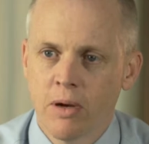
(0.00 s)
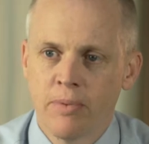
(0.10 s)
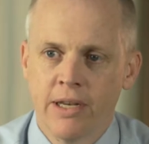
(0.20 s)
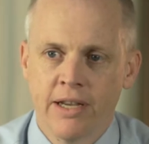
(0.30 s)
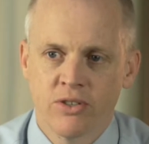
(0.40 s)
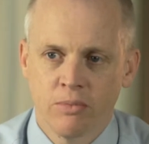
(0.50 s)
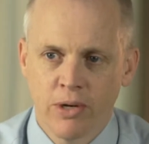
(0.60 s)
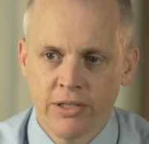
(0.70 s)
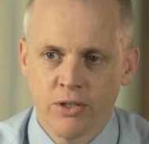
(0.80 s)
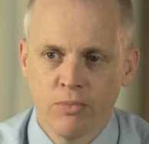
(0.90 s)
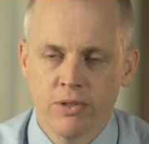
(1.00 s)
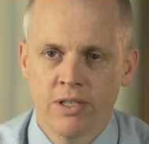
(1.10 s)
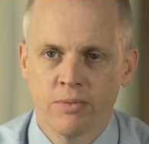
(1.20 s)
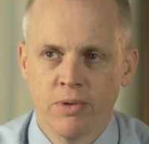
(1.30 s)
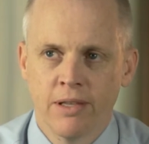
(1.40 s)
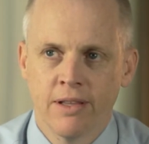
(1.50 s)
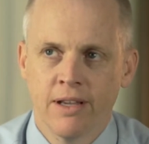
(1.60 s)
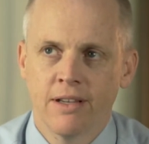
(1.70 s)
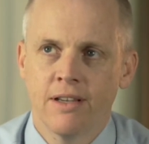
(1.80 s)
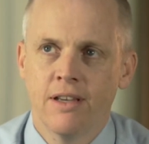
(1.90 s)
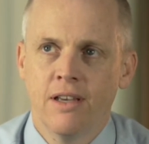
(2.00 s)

about pediatric brain tumors has been that